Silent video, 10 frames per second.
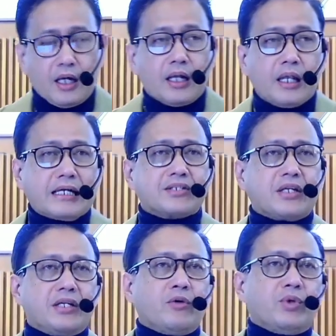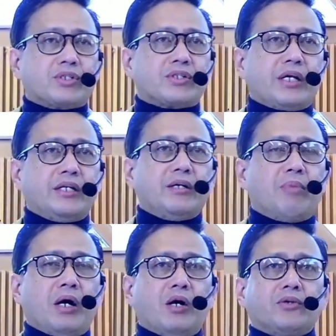Last Sunday, we studied
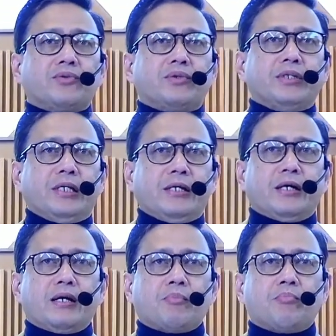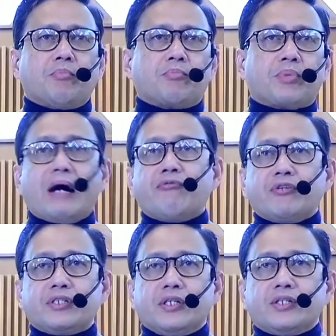about the
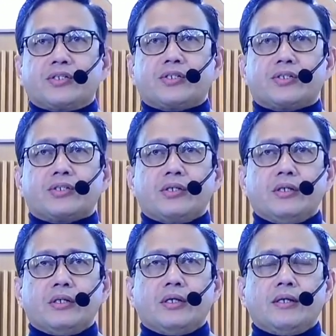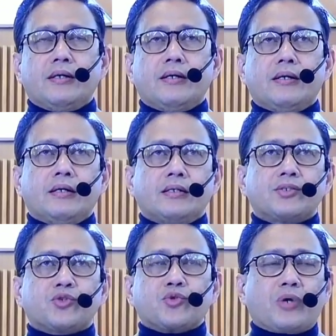prophecies
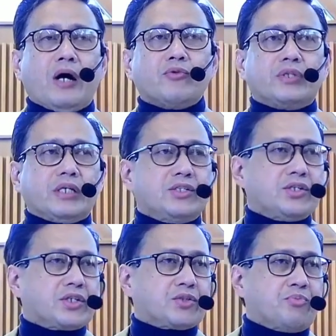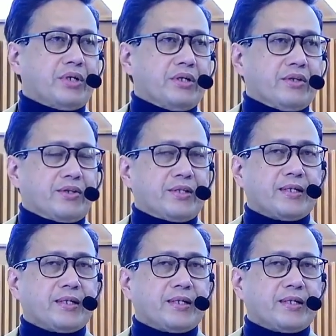surrounding Jesus' birth.